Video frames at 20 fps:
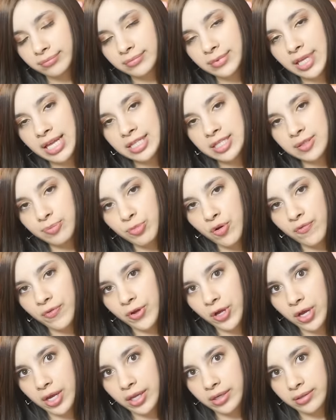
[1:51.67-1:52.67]
Let's move
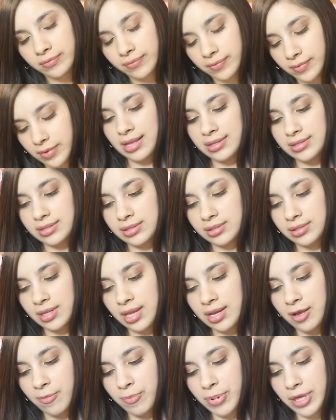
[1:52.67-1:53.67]
on. It's
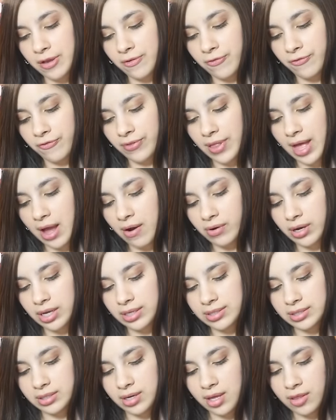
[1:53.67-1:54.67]
like a big flower.
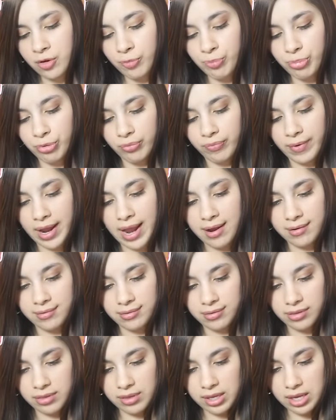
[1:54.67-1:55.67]
It's another
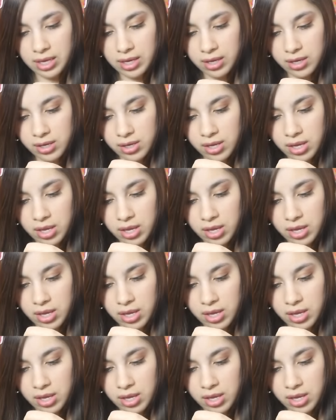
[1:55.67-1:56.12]
barrette thing.